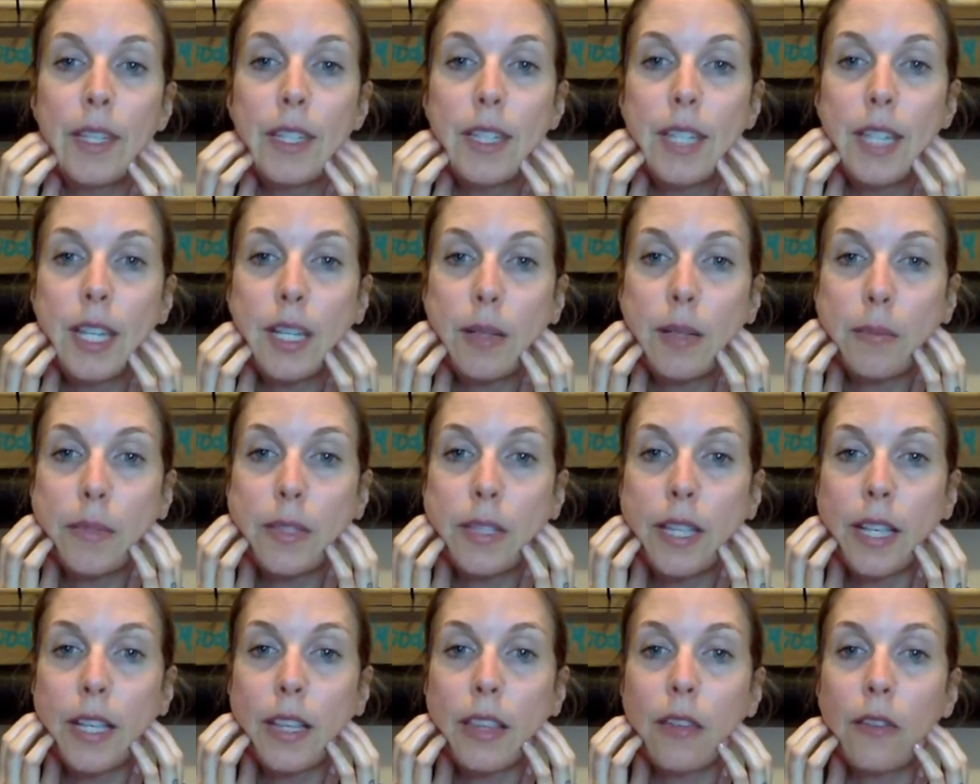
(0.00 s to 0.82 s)
tips,
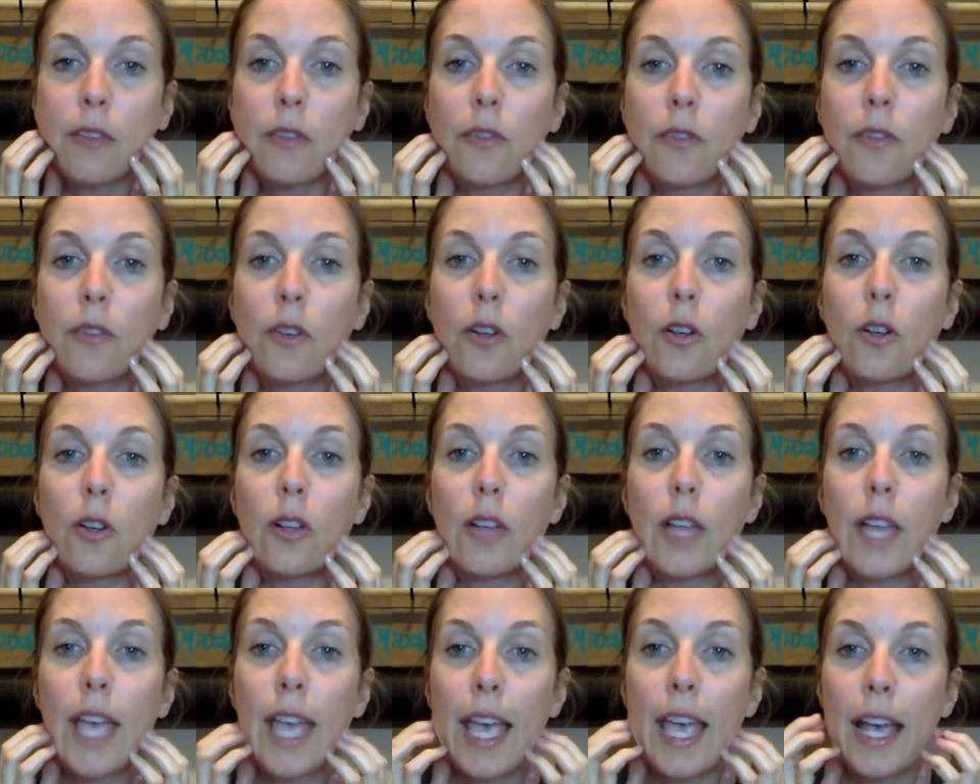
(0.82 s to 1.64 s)
the
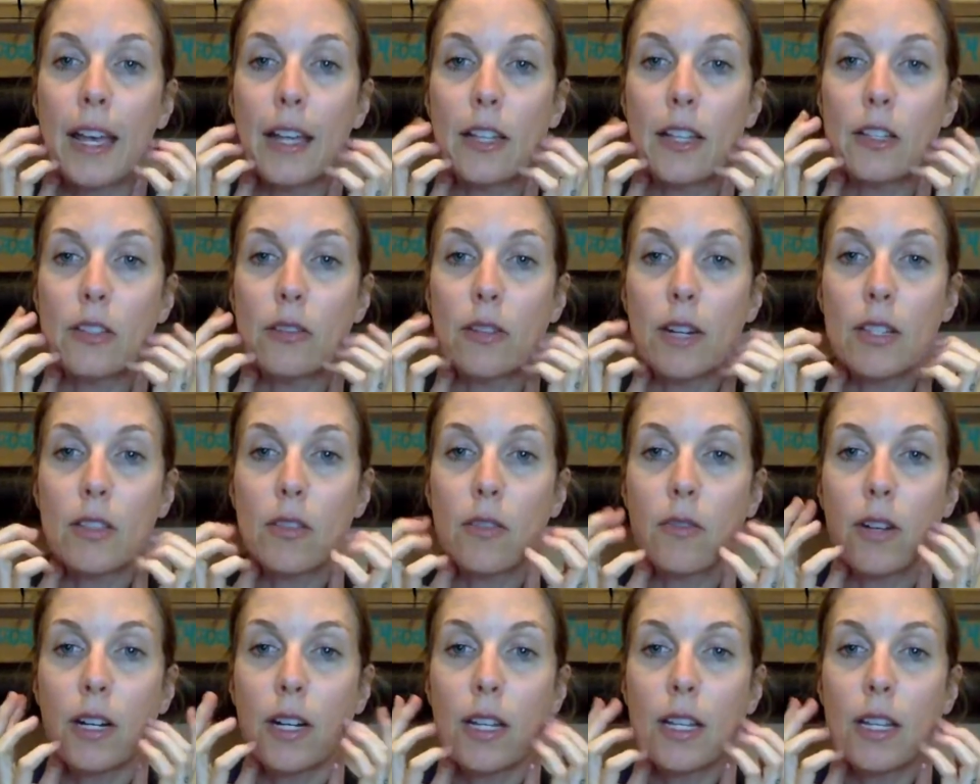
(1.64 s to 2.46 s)
full hands, right? So
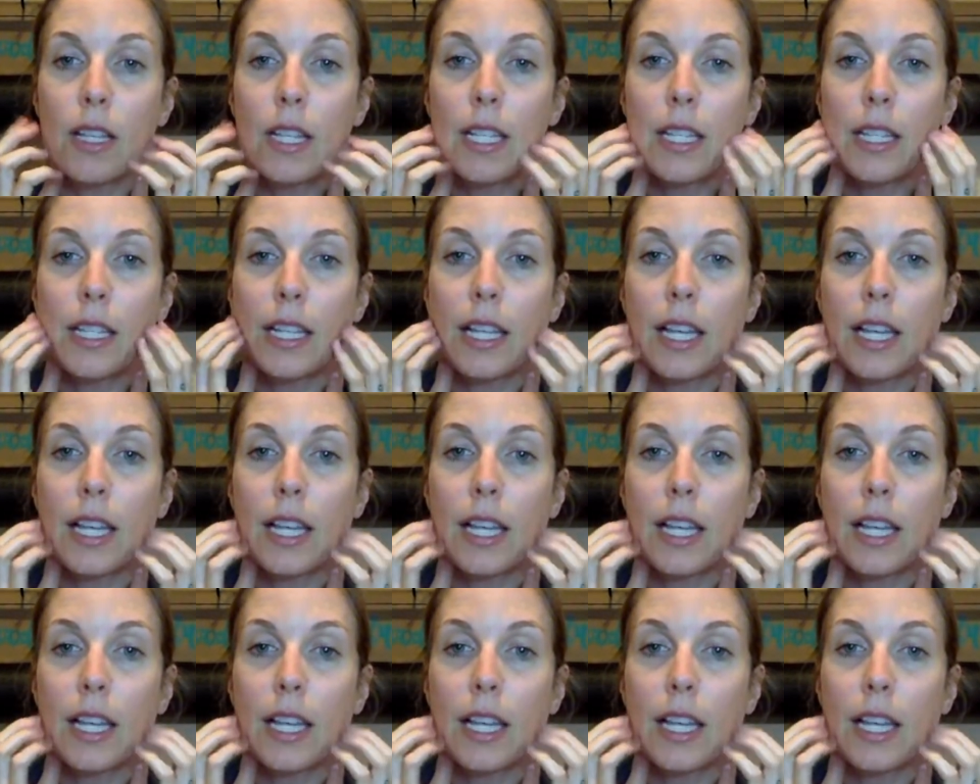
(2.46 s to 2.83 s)
I'm going to use